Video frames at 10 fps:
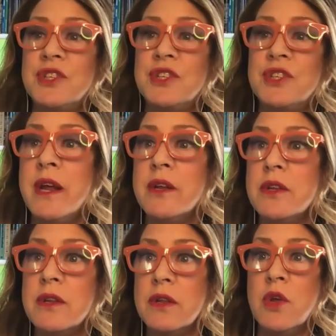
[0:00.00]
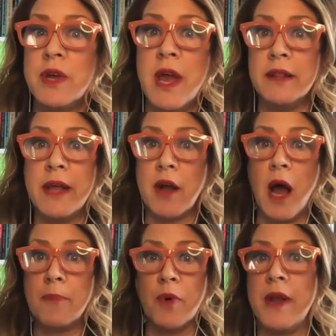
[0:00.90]
right? Nightmare. You can't like
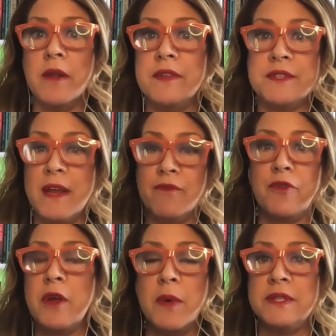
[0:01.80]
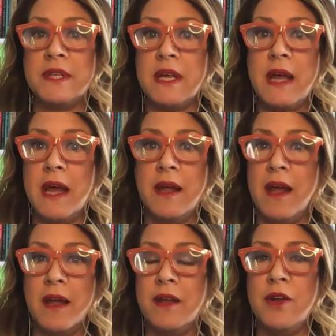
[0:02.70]
operate on the same frequency,
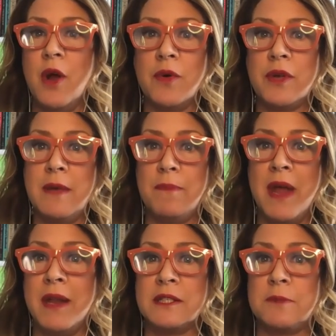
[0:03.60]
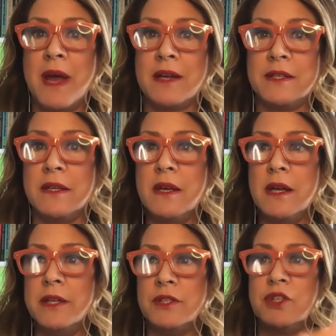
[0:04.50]
uh, you know, keep and expect
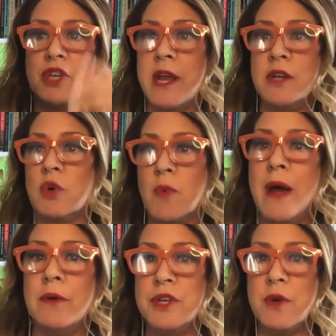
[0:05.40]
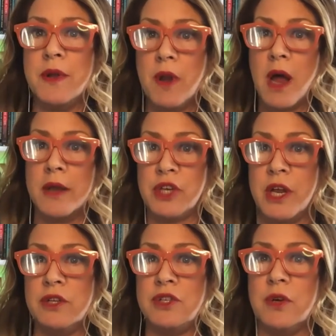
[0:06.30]
it to change around you and not
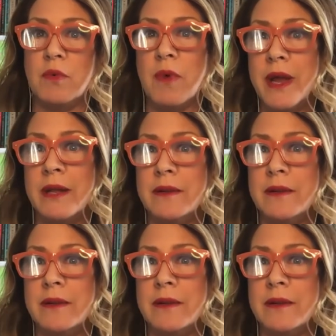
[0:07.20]
change you, right?